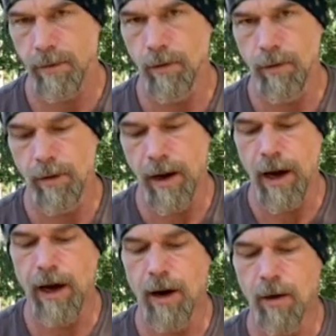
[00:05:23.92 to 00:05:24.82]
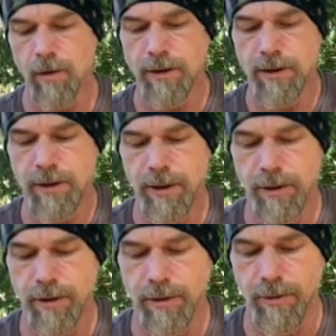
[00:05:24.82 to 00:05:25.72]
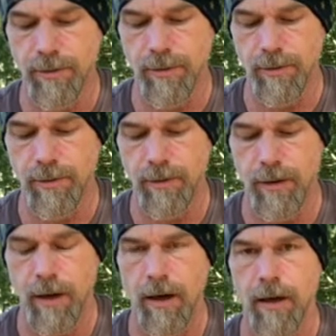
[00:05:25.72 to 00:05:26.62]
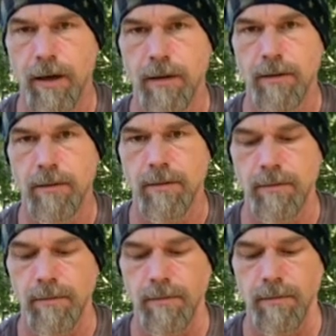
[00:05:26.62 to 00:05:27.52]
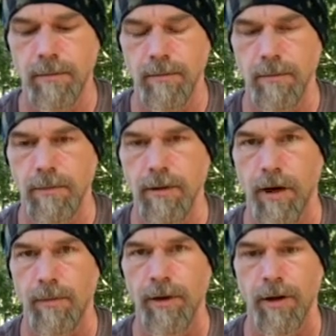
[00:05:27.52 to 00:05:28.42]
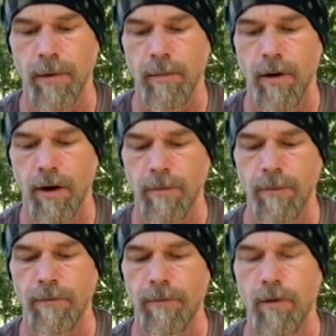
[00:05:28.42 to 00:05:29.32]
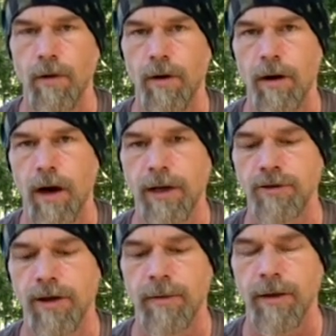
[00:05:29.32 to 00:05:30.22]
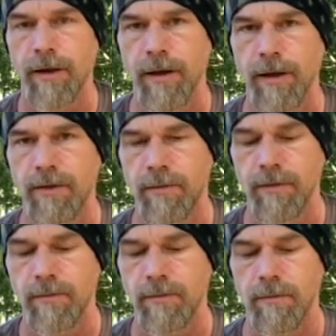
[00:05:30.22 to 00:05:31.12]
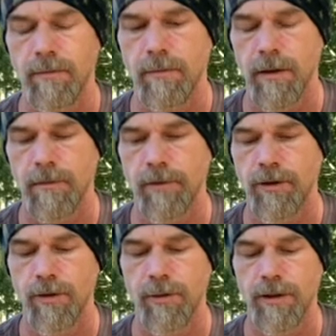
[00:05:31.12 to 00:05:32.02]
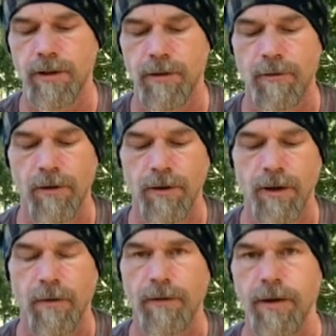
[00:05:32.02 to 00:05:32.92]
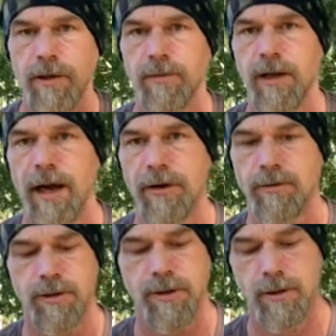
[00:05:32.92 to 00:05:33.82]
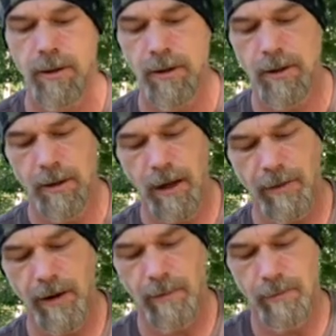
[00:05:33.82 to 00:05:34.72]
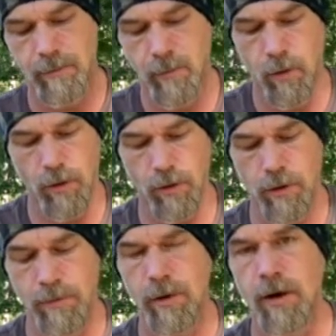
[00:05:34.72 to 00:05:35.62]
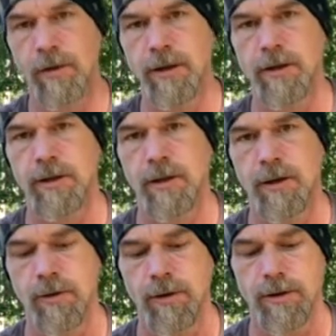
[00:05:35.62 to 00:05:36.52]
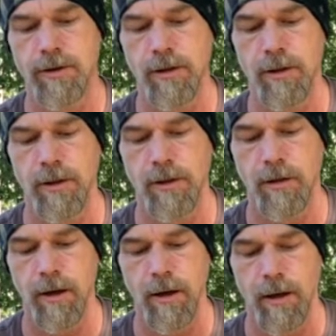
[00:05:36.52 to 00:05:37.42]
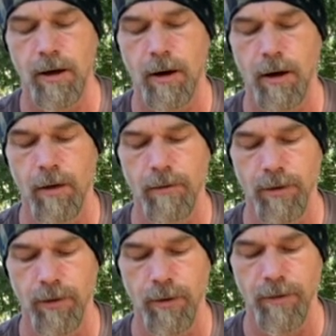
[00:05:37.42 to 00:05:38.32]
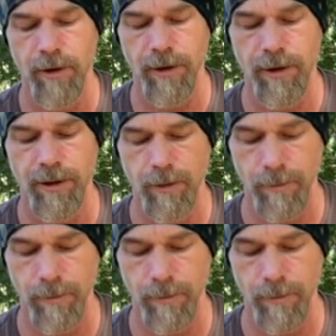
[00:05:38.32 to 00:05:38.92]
popcorn, I always tend to uh, start peeling my bark before I trim it. And that gives me, there's two reasons. First off, it gives me handles. I've got more grip on this in order to uh, carve and do whatever I need to.